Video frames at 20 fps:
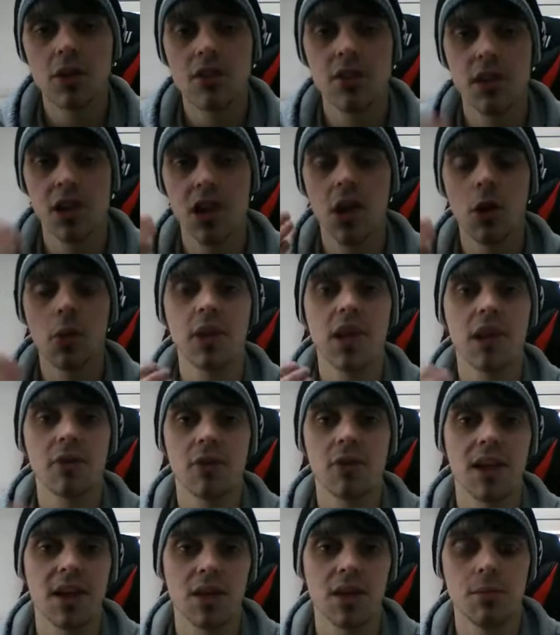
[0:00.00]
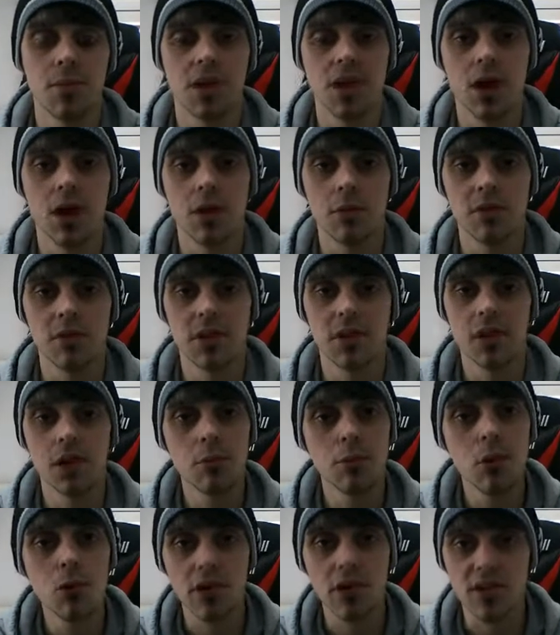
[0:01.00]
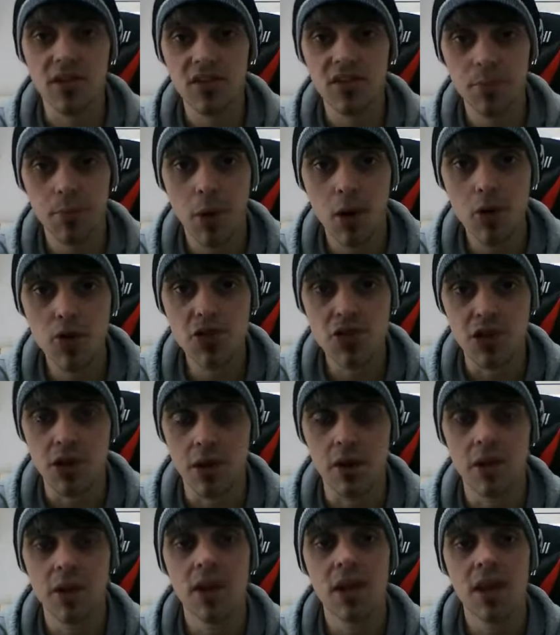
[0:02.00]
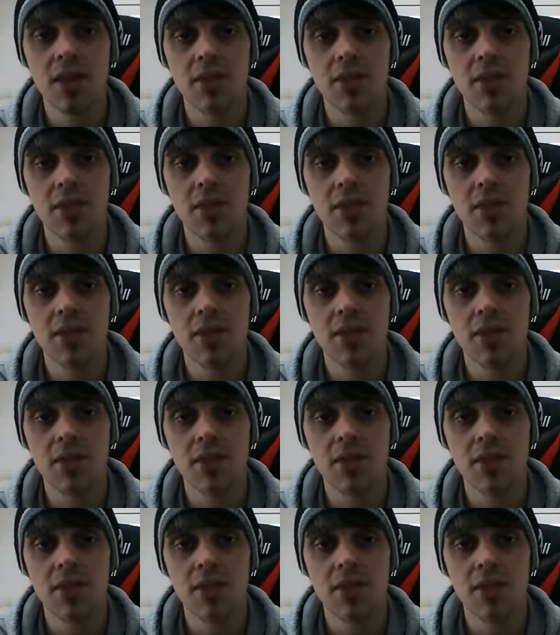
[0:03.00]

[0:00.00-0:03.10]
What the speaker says: the lower their ranking becomes, and the more exposure